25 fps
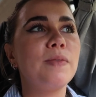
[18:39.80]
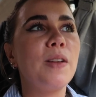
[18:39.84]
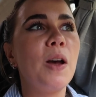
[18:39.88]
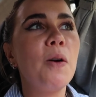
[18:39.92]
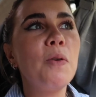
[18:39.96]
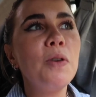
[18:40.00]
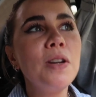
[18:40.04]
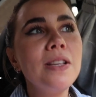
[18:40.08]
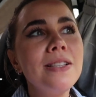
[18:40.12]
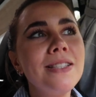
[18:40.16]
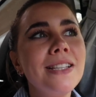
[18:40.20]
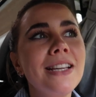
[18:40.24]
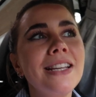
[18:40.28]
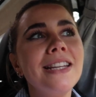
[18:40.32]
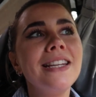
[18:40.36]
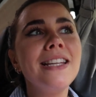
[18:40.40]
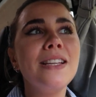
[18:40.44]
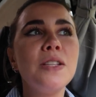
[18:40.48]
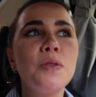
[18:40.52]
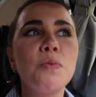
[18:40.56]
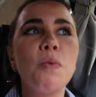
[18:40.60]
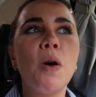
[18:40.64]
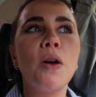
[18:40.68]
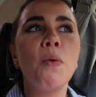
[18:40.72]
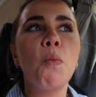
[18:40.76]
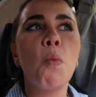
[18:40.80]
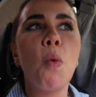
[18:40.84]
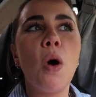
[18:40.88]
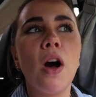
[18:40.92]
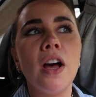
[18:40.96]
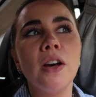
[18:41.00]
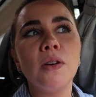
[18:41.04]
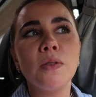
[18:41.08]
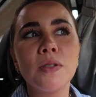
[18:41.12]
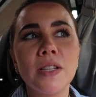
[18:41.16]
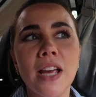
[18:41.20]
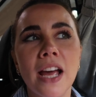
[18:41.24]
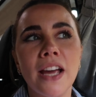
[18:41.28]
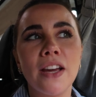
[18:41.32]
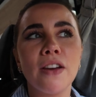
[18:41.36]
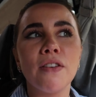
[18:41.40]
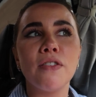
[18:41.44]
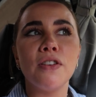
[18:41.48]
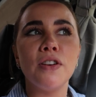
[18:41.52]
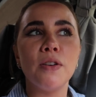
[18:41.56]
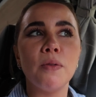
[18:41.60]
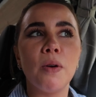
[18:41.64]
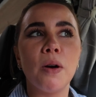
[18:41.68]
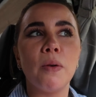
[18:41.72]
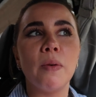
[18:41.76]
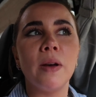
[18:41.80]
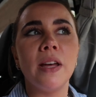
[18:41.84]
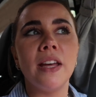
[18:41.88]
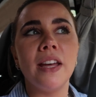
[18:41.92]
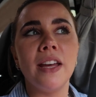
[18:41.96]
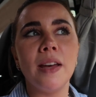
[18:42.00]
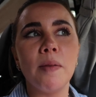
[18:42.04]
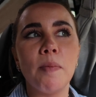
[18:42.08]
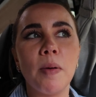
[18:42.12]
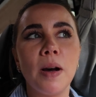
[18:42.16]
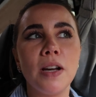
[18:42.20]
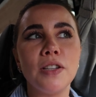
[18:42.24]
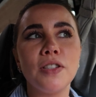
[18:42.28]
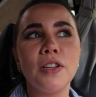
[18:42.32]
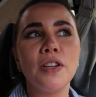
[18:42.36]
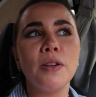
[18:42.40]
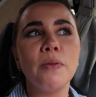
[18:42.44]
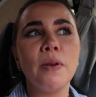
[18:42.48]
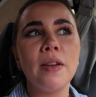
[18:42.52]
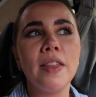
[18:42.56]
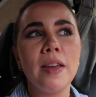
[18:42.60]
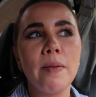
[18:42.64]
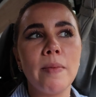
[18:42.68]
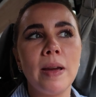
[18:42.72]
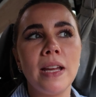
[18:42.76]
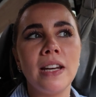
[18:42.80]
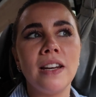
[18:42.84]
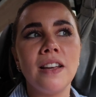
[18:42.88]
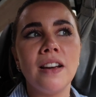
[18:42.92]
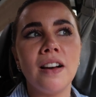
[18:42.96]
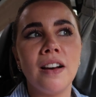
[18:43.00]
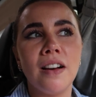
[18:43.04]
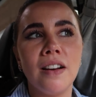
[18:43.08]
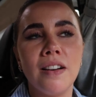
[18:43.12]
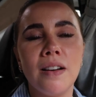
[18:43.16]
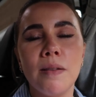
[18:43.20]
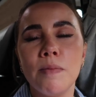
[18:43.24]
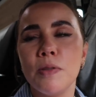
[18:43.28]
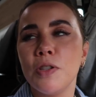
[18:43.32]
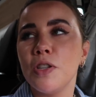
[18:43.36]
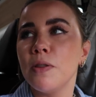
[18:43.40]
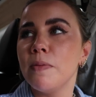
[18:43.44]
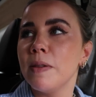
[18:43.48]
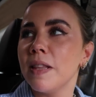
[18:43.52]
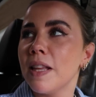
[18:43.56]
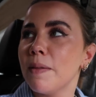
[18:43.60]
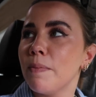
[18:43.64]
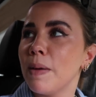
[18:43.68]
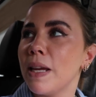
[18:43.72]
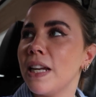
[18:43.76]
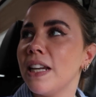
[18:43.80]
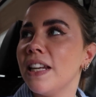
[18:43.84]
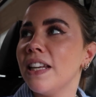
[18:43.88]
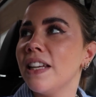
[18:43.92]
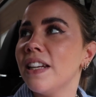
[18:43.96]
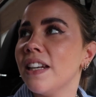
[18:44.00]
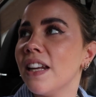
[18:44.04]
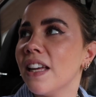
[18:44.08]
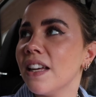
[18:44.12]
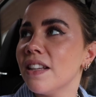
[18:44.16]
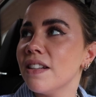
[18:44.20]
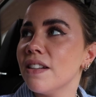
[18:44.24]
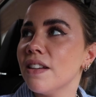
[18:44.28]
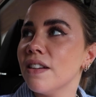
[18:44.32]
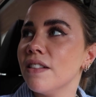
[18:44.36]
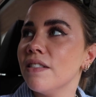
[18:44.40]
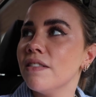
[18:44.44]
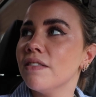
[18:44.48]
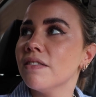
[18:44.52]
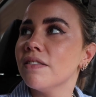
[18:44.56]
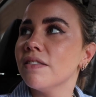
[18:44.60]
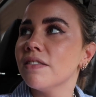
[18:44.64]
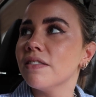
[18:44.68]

I want to see at least one wild kangaroo while we're here, but I don't know where they mainly are. I'm assuming they're mainly inland, no?